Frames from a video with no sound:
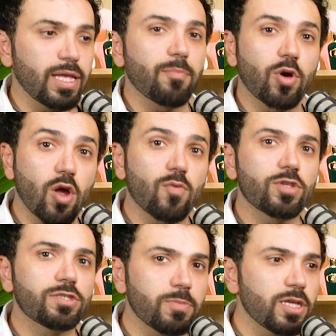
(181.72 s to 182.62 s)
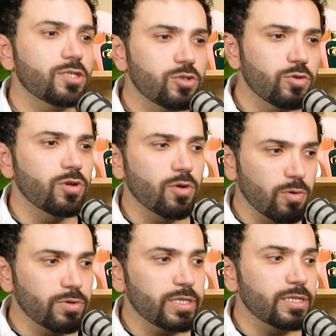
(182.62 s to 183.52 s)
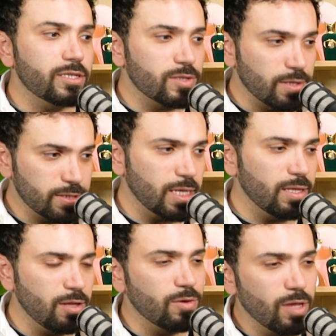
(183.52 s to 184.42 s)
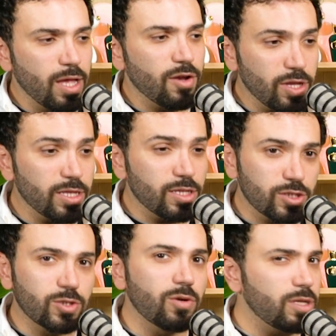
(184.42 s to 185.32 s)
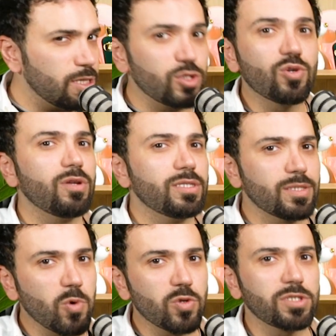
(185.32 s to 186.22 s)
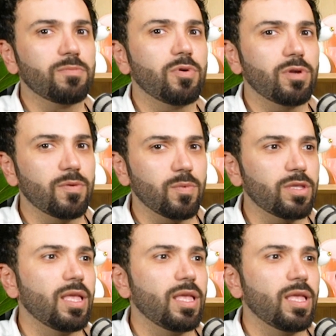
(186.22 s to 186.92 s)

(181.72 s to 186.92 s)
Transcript: that, but always please do your own research. Read this story. The story is the most important one.